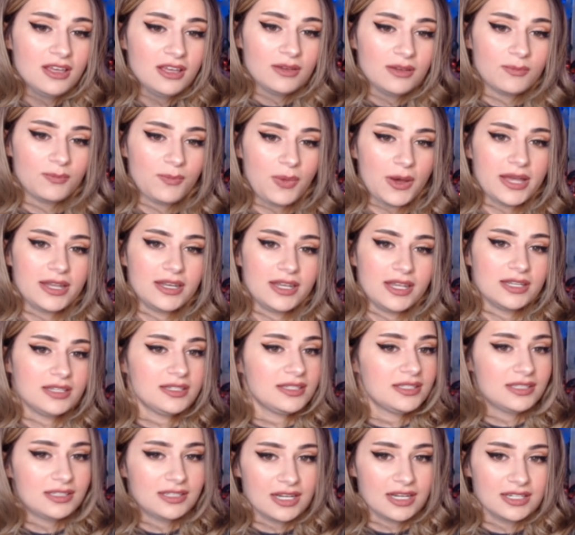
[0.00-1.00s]
but
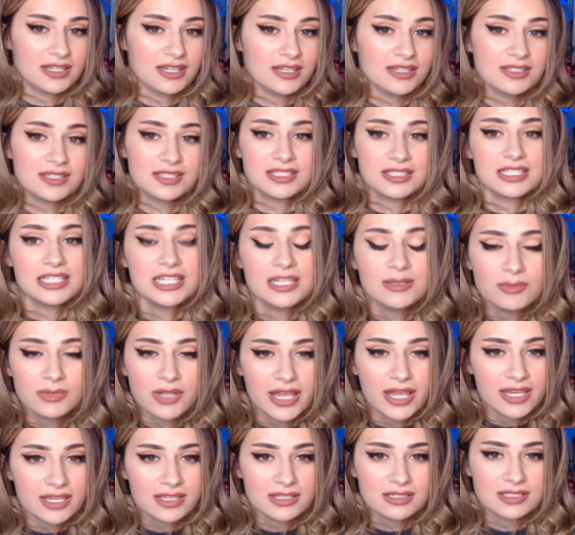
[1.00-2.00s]
it, it didn't seem
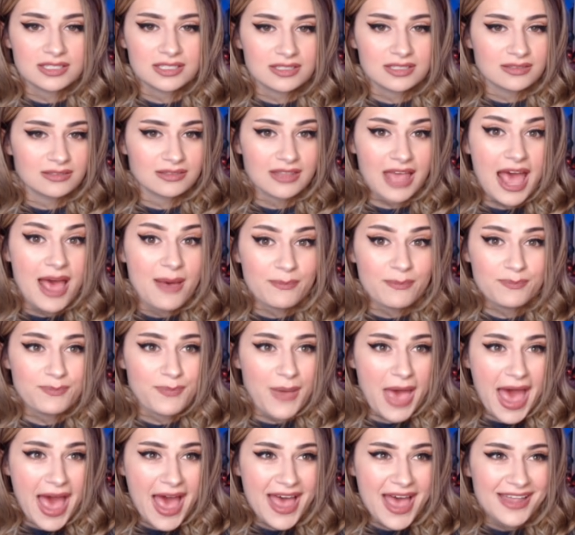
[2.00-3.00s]
like that
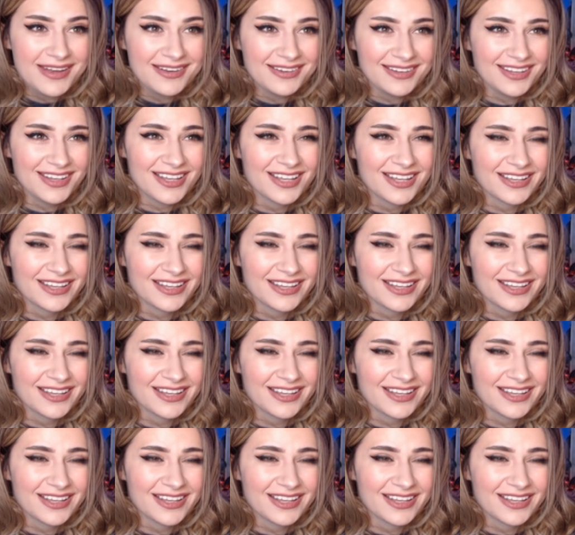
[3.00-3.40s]
bad.